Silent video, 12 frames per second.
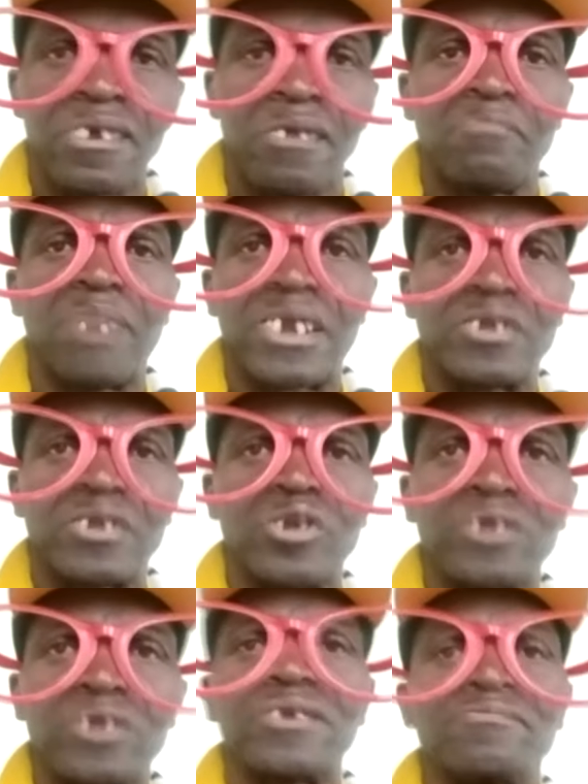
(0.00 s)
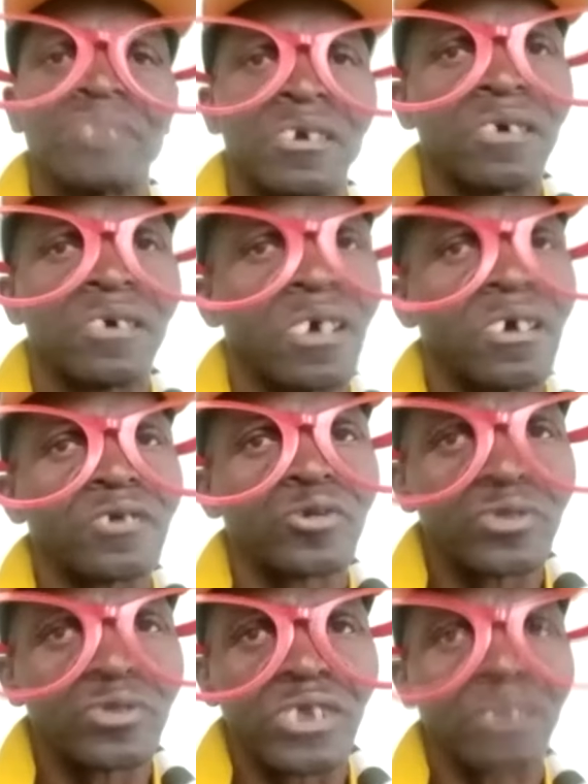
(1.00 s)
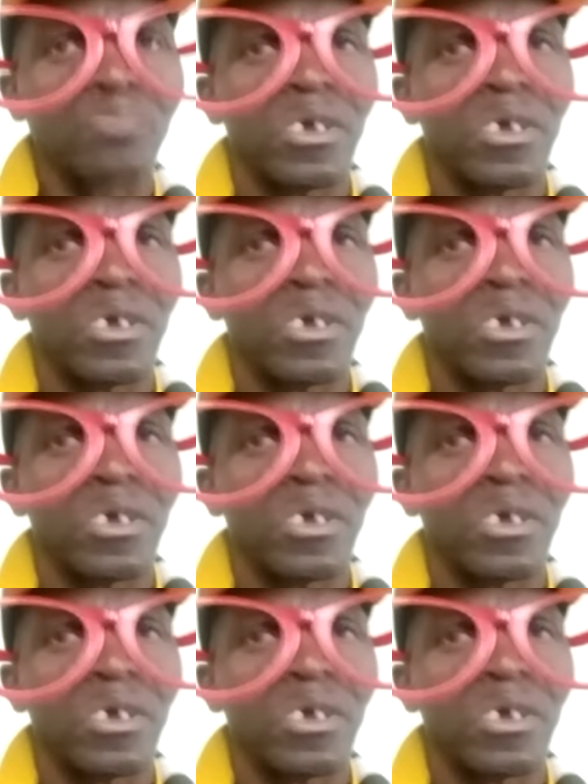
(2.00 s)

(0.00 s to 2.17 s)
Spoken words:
but not to just